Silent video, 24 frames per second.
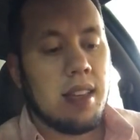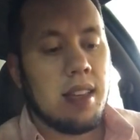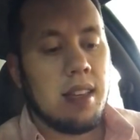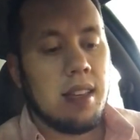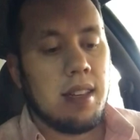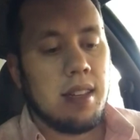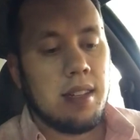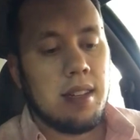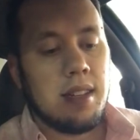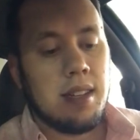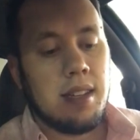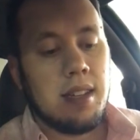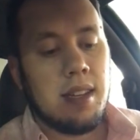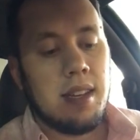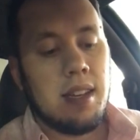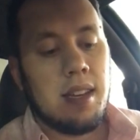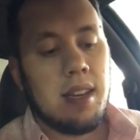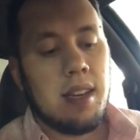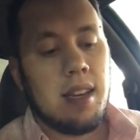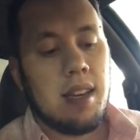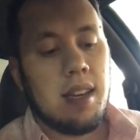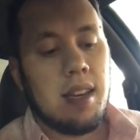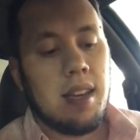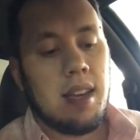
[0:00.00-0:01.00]

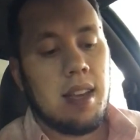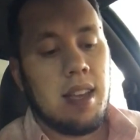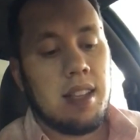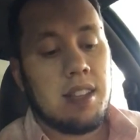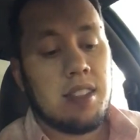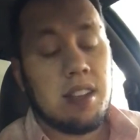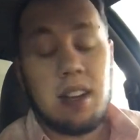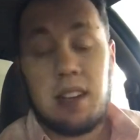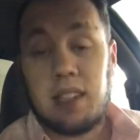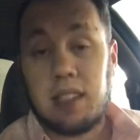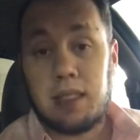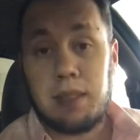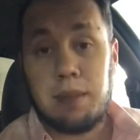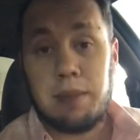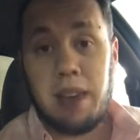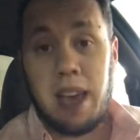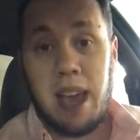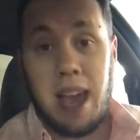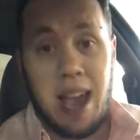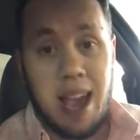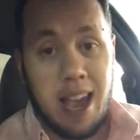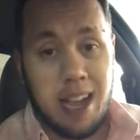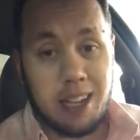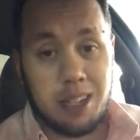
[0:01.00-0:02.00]
Gonna talk some
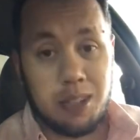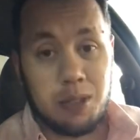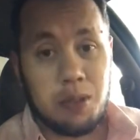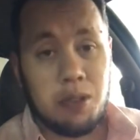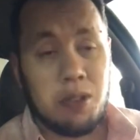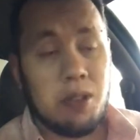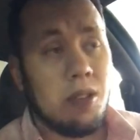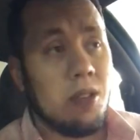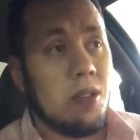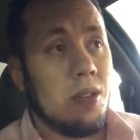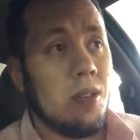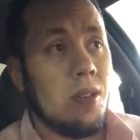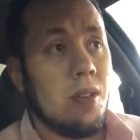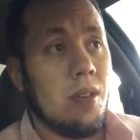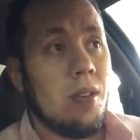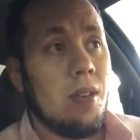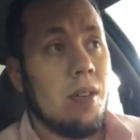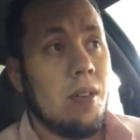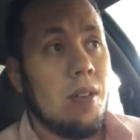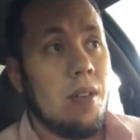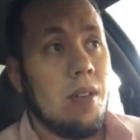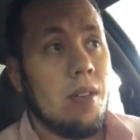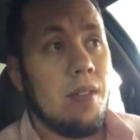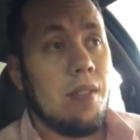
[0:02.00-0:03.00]
actual
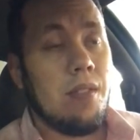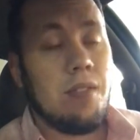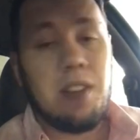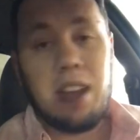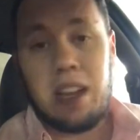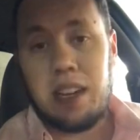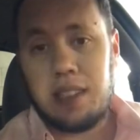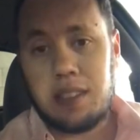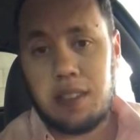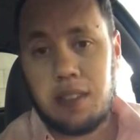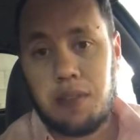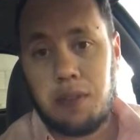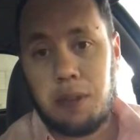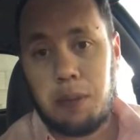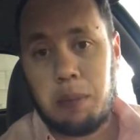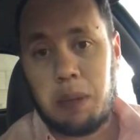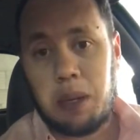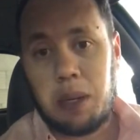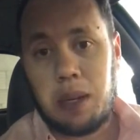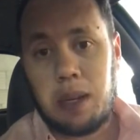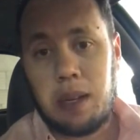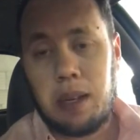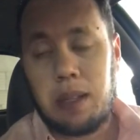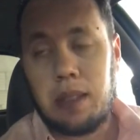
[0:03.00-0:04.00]
fantasy
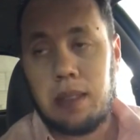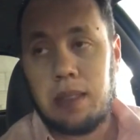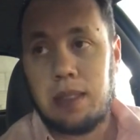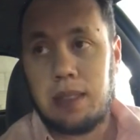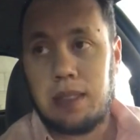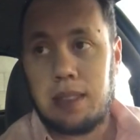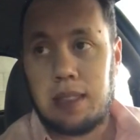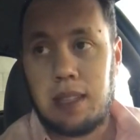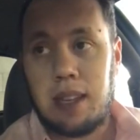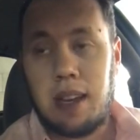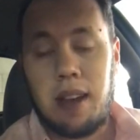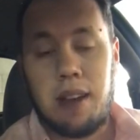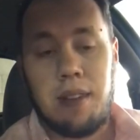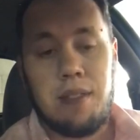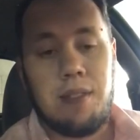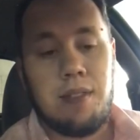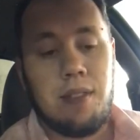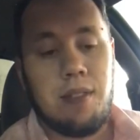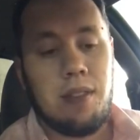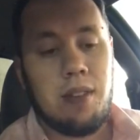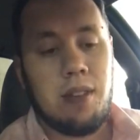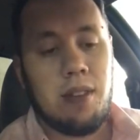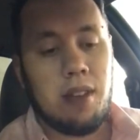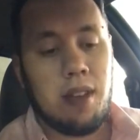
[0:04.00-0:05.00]
football
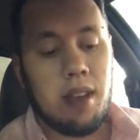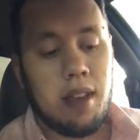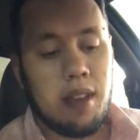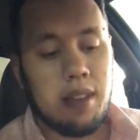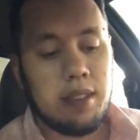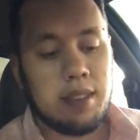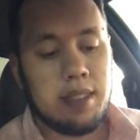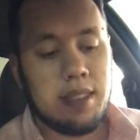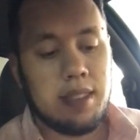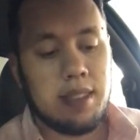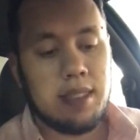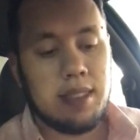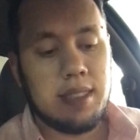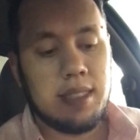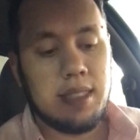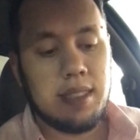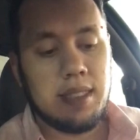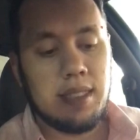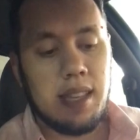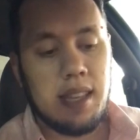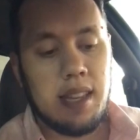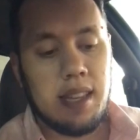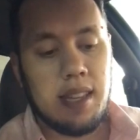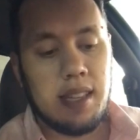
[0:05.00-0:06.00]
stuff, since
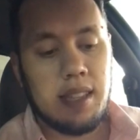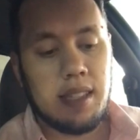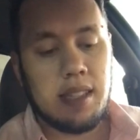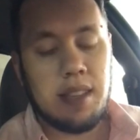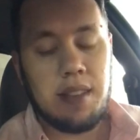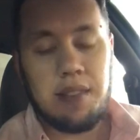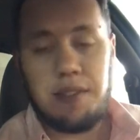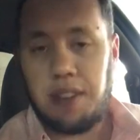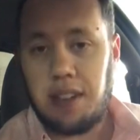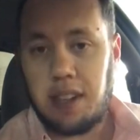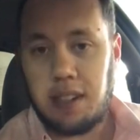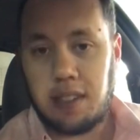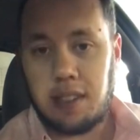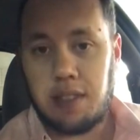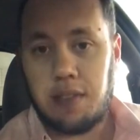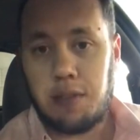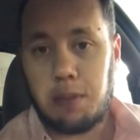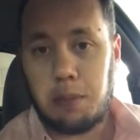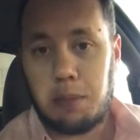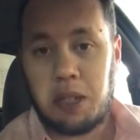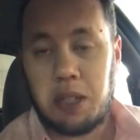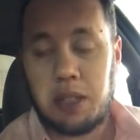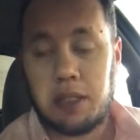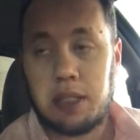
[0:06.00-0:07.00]
this is a fantasy
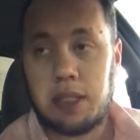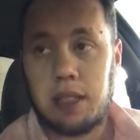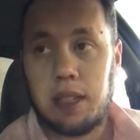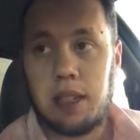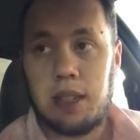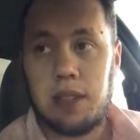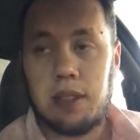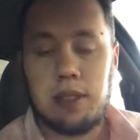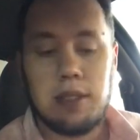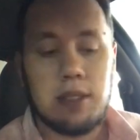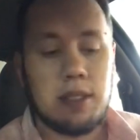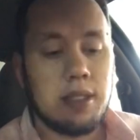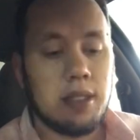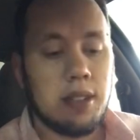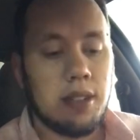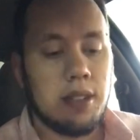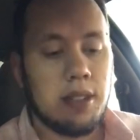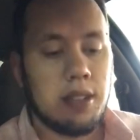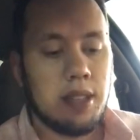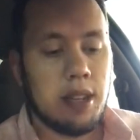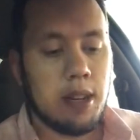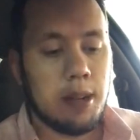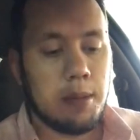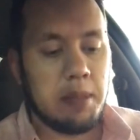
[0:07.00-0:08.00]
football show,
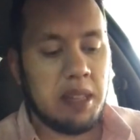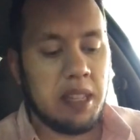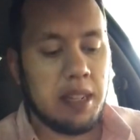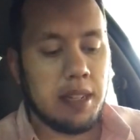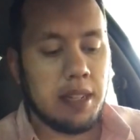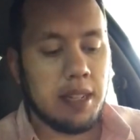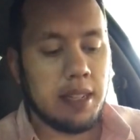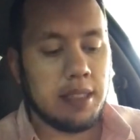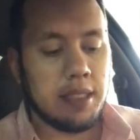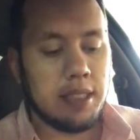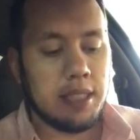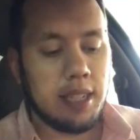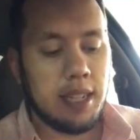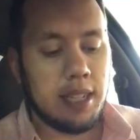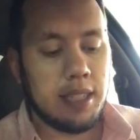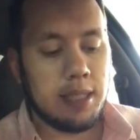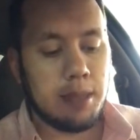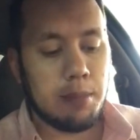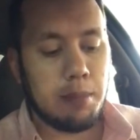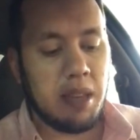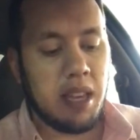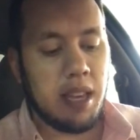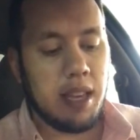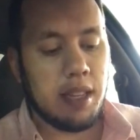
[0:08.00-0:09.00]
so that'll be a nice
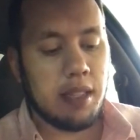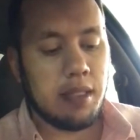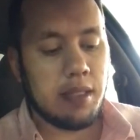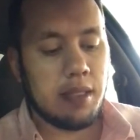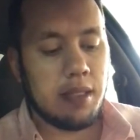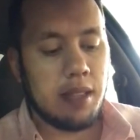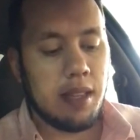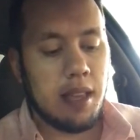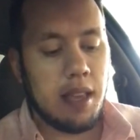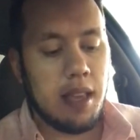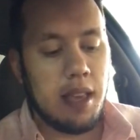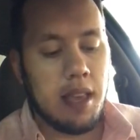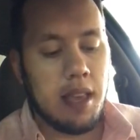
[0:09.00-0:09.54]
change of pace.